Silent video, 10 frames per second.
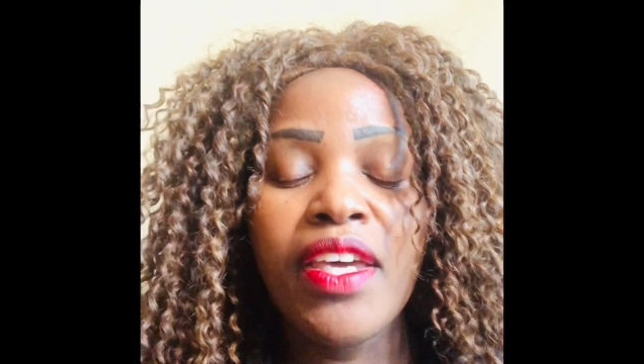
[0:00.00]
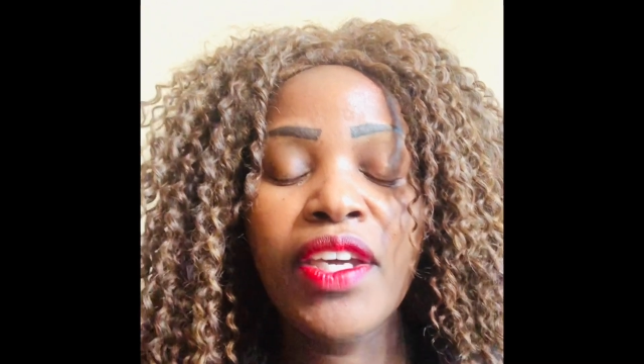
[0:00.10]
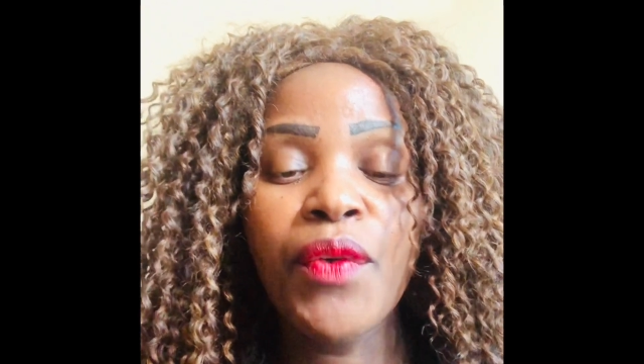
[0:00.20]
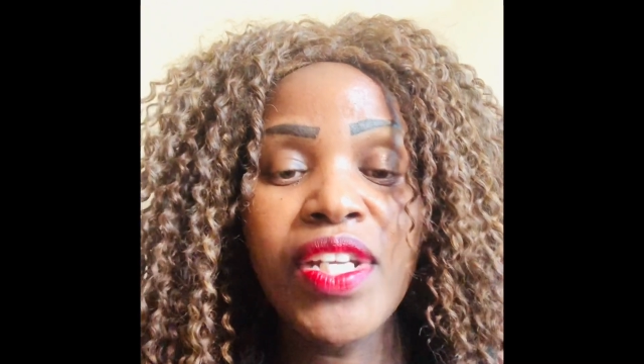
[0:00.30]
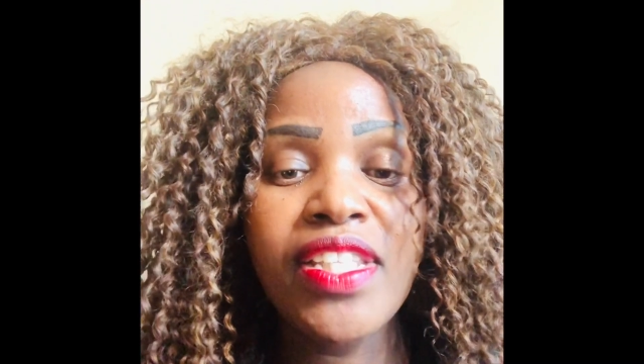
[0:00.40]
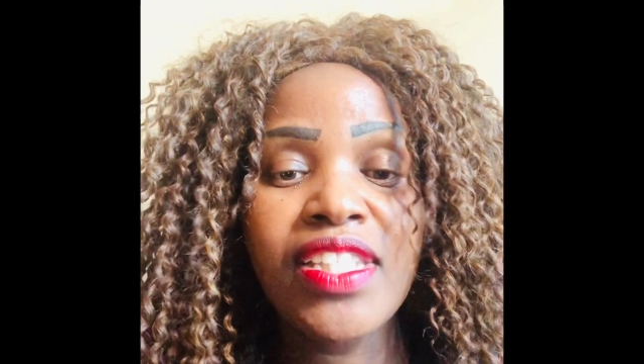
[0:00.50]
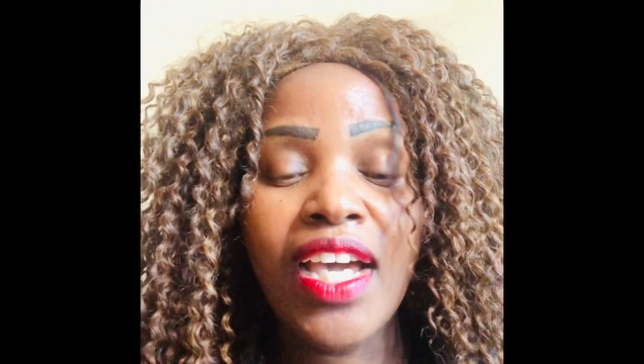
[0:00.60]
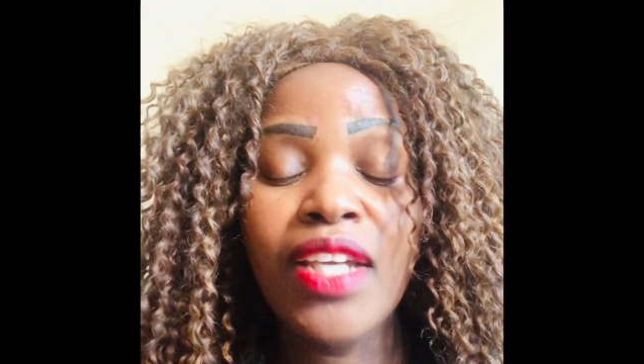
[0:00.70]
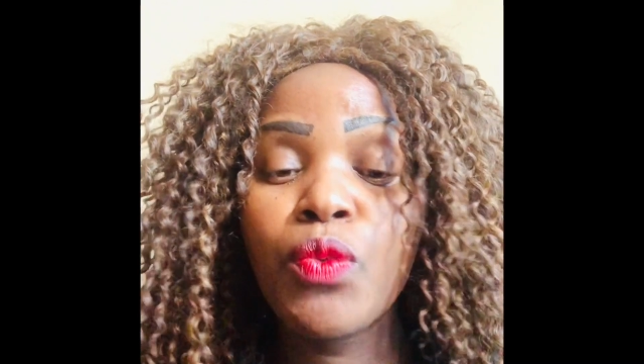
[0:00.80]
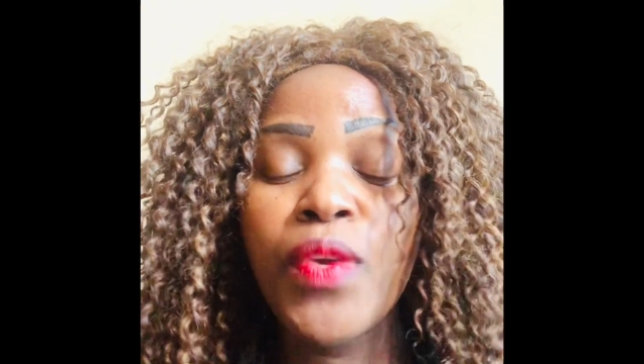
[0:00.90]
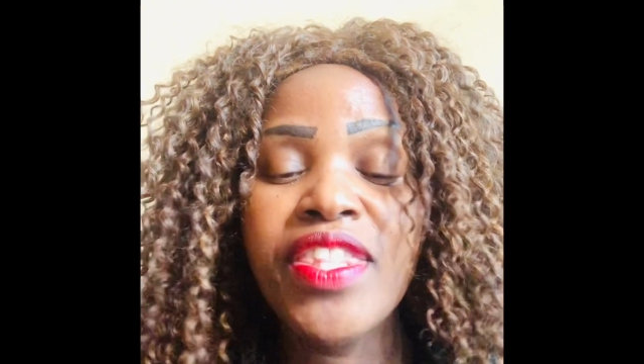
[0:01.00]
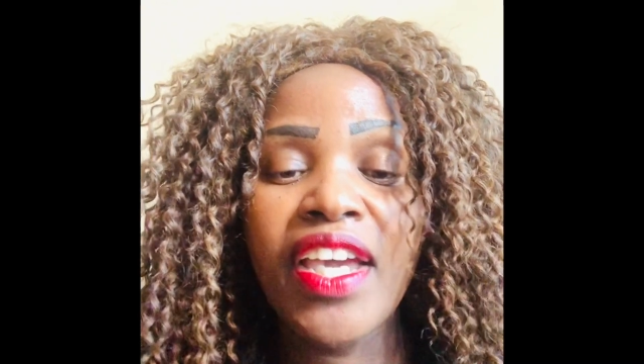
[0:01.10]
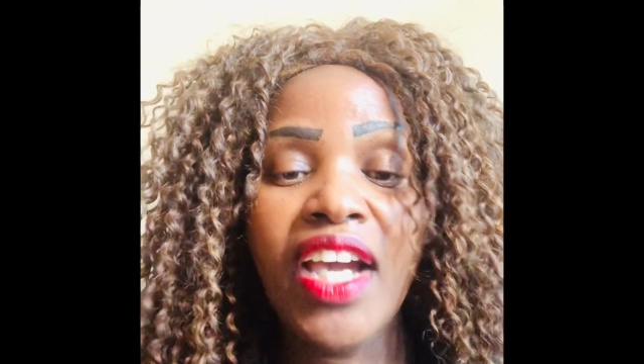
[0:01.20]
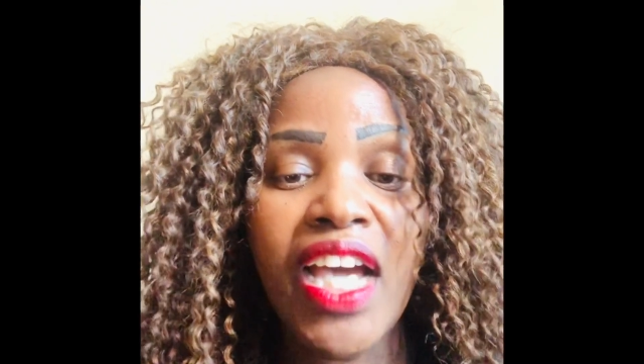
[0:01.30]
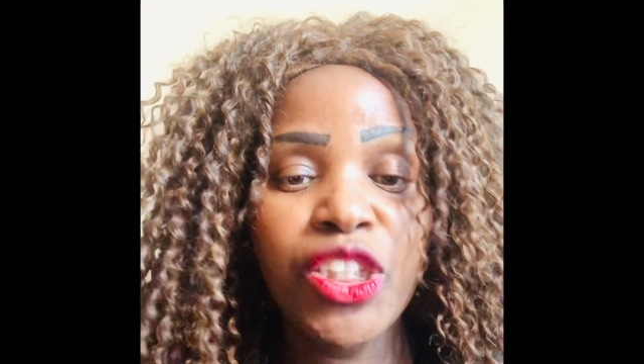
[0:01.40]
credit card with a
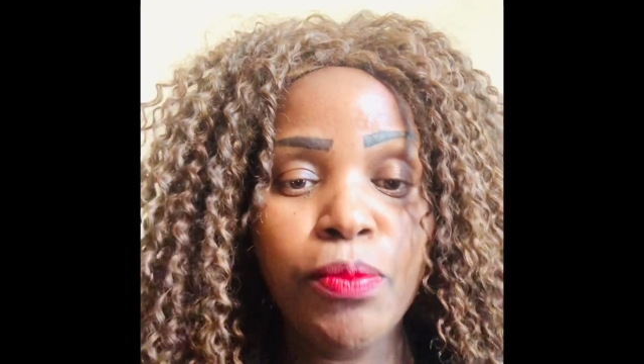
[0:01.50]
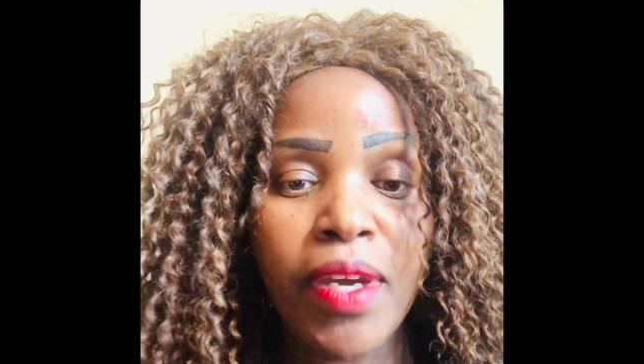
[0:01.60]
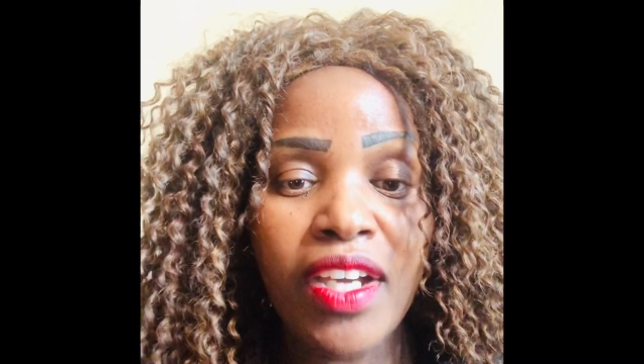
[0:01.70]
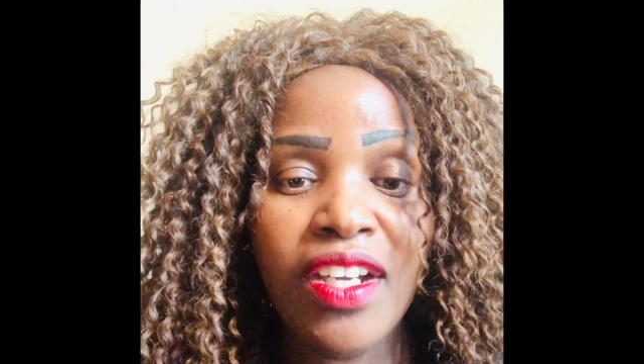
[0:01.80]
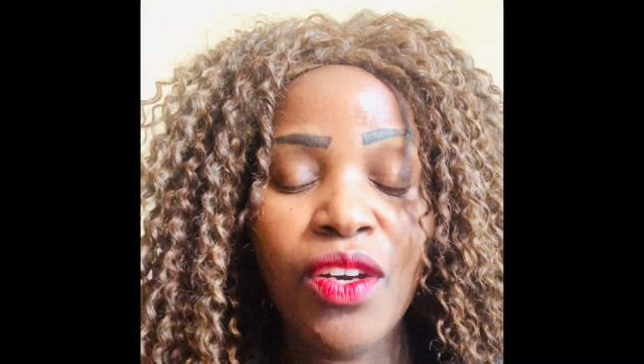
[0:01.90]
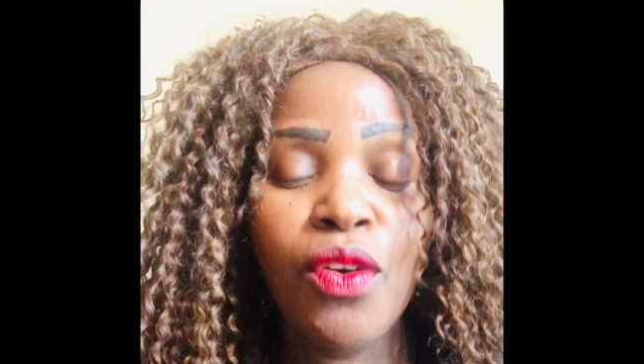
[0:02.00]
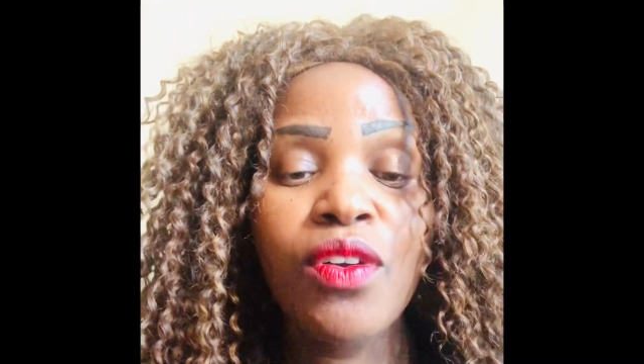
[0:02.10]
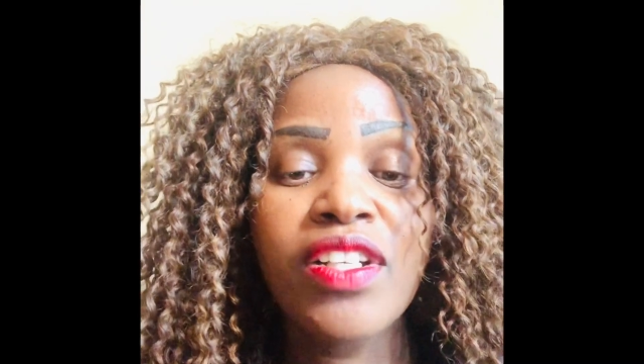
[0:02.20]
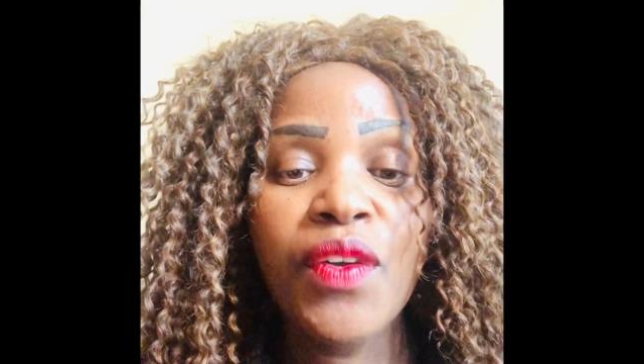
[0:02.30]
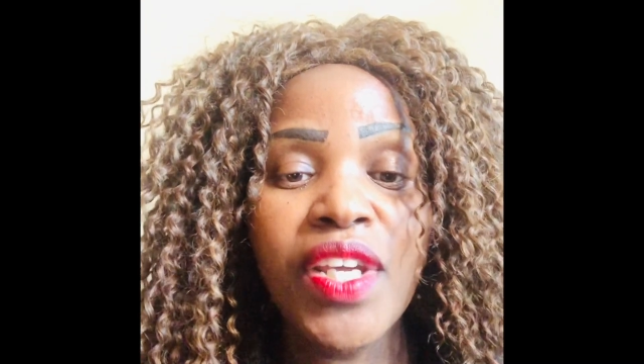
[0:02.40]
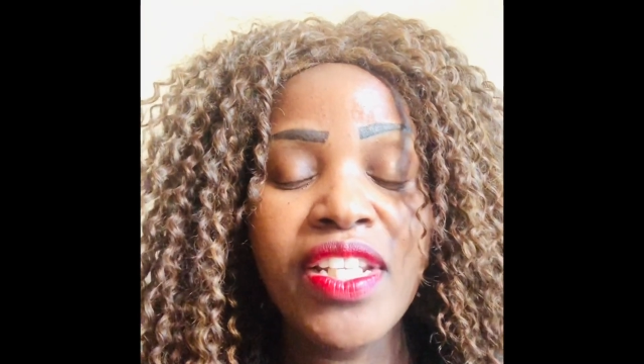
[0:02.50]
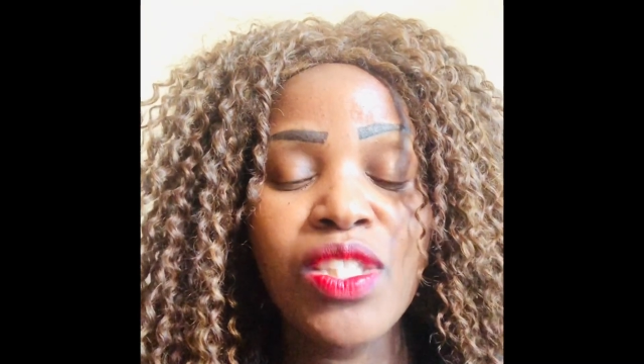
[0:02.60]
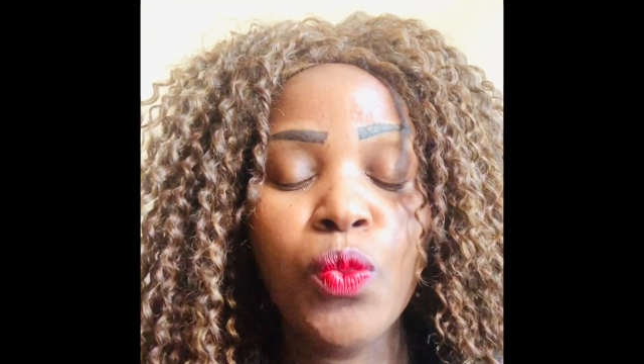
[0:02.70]
cashback or credit